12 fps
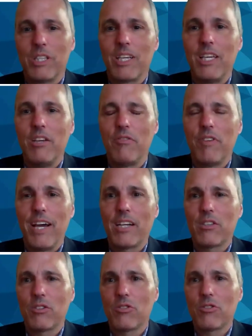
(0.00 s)
the key
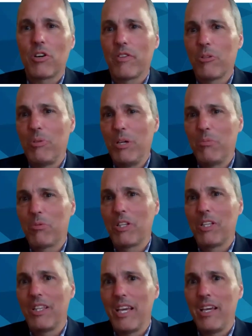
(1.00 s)
factors are for the people
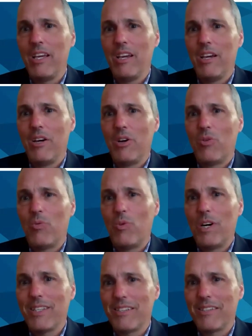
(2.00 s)
that they
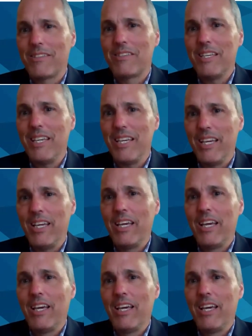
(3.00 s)
want to see.